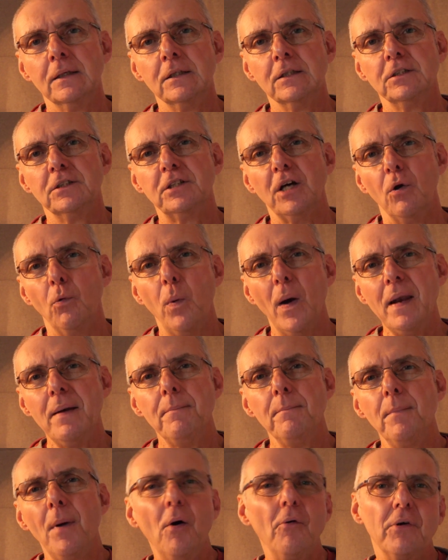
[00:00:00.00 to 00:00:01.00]
So
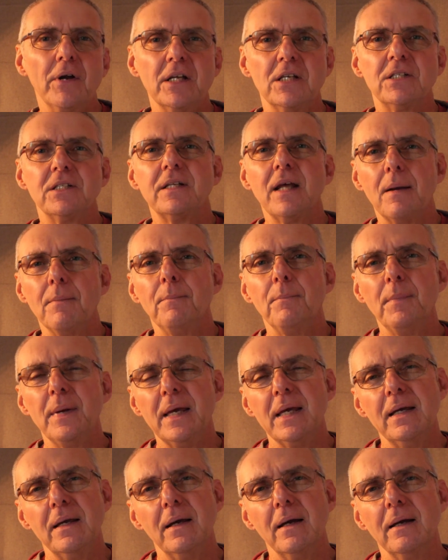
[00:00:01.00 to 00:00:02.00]
when Morris sent
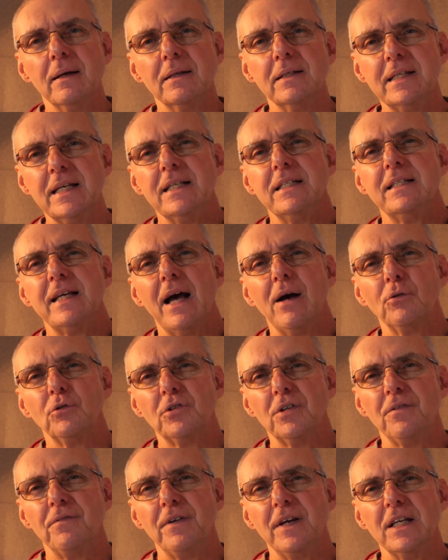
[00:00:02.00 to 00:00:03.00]
me
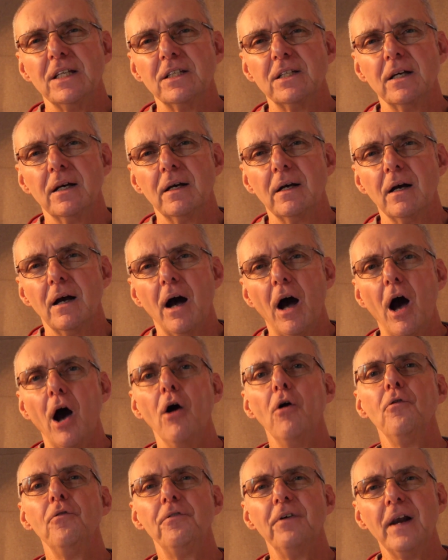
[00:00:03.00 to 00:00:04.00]
details of his
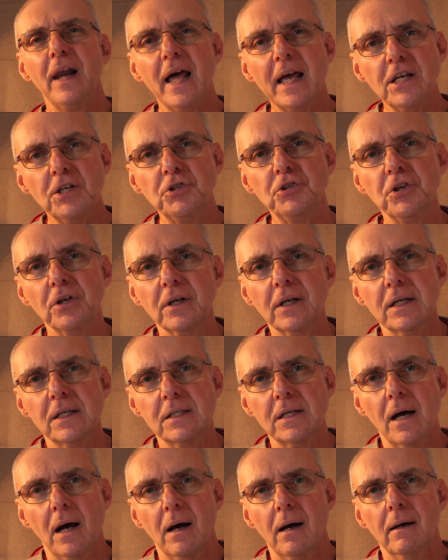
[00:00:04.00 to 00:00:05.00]
ovulation
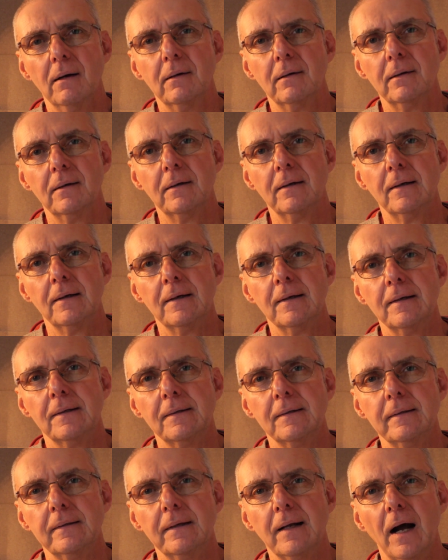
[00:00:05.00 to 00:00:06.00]
guitar,
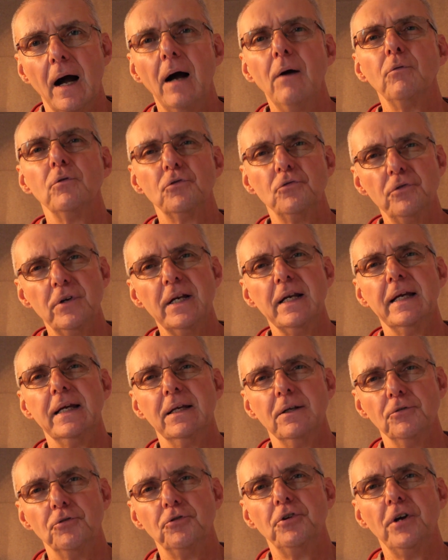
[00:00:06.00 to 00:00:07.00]
I was really
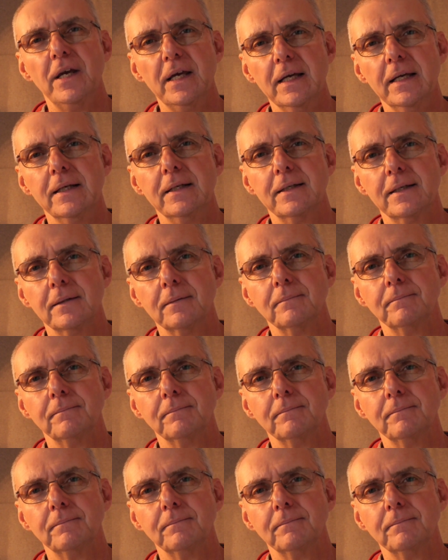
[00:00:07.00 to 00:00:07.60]
intrigued.